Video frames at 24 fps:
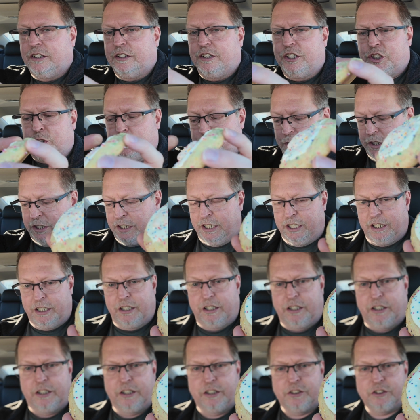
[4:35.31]
This one
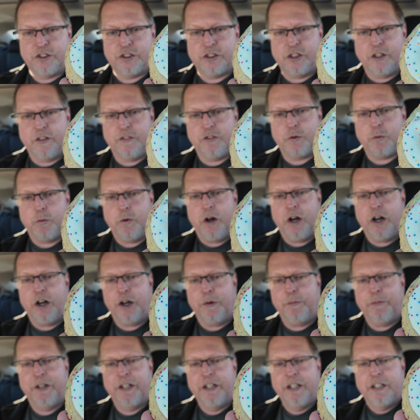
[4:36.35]
here, served
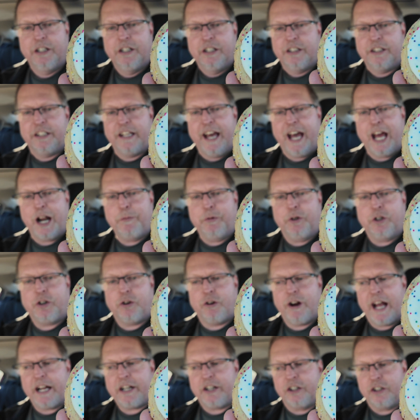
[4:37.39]
warm. The animal
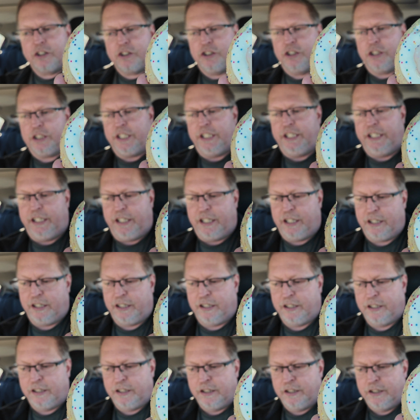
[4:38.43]
cracker cookie,
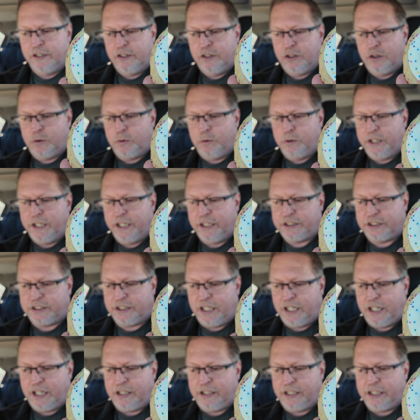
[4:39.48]
which,
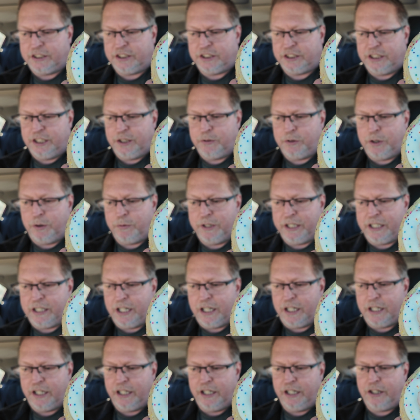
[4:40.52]
let's see what we
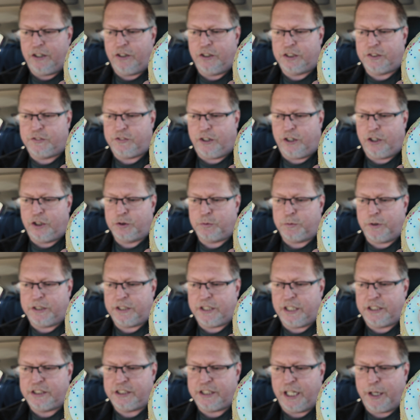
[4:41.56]
got here as far as what
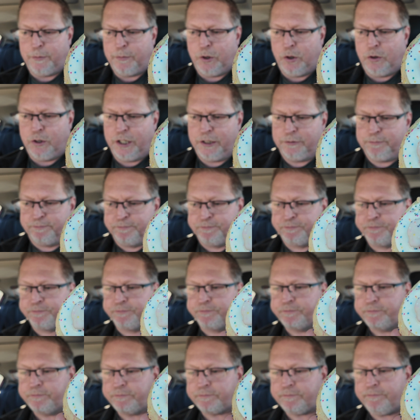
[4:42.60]
they say about it.
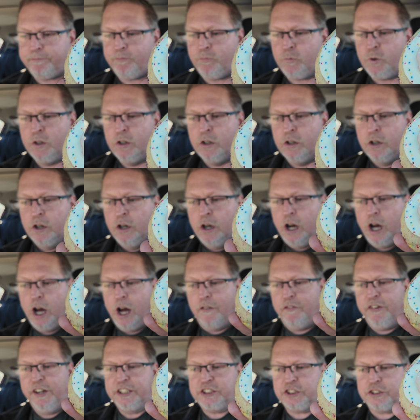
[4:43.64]

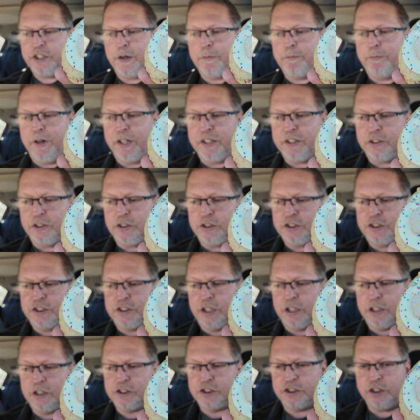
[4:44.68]
Featuring
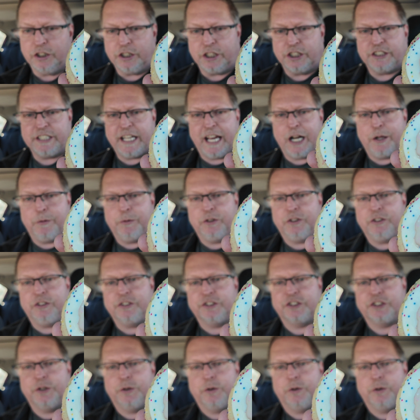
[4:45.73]
Mother's circus animals.